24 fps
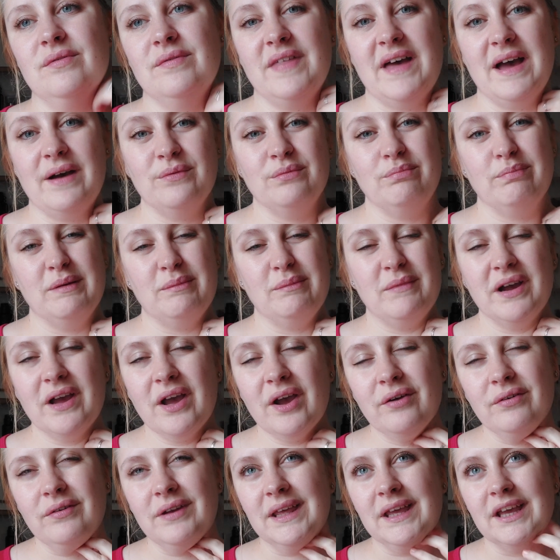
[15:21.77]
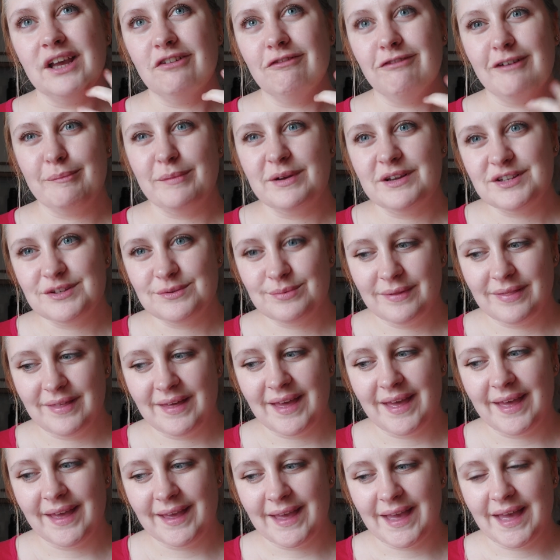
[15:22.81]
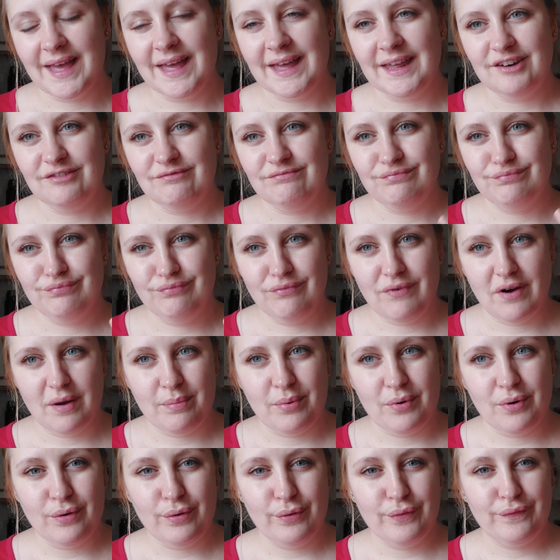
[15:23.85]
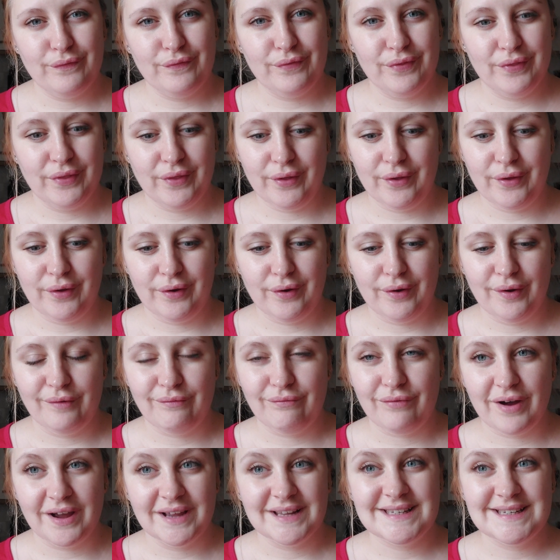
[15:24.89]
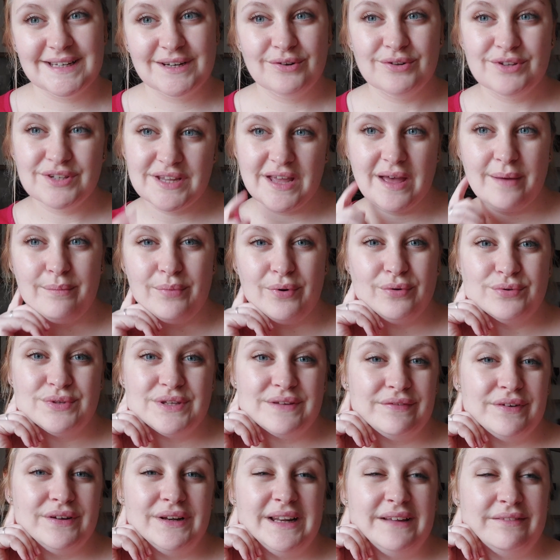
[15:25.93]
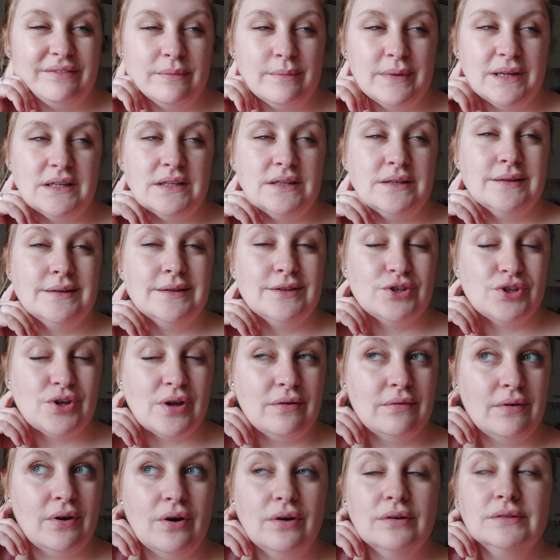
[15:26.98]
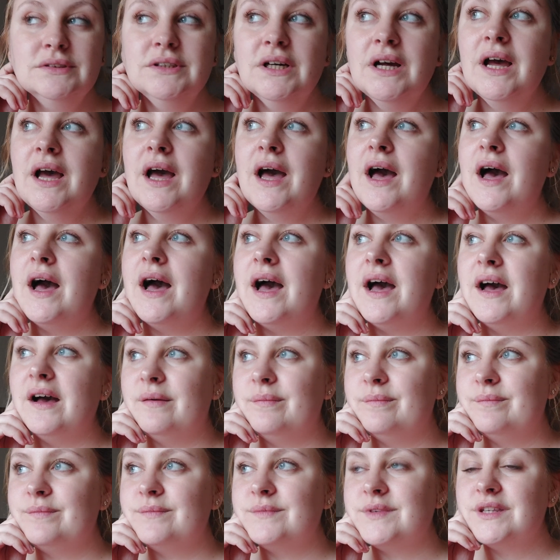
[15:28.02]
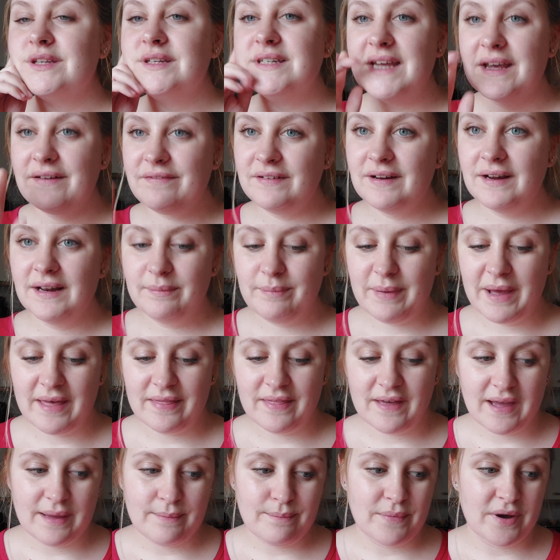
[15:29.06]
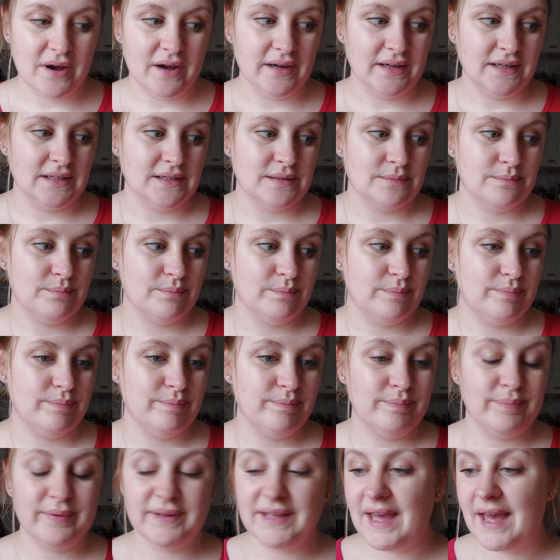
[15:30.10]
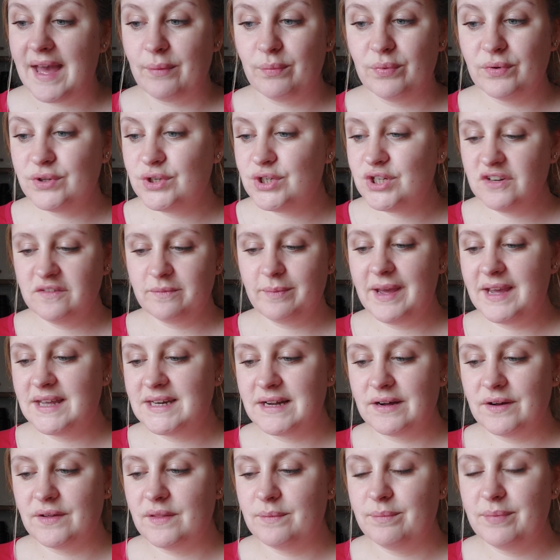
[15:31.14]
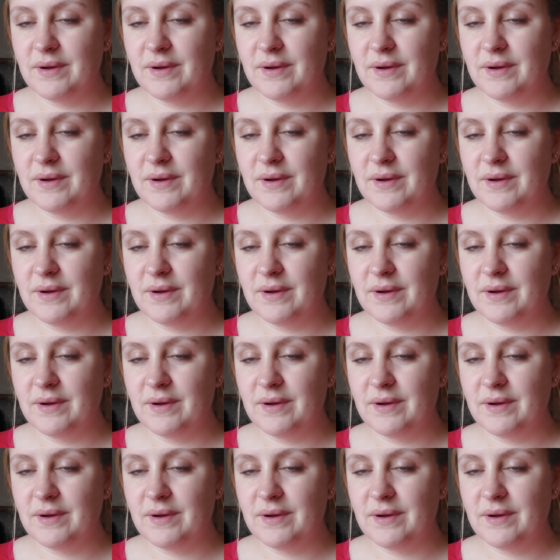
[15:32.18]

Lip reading: that would be my only grimace with it. It can rub off the writing on certain bottles if you leave them in so long. So definitely bear that in mind. But yeah, once you've paid out on the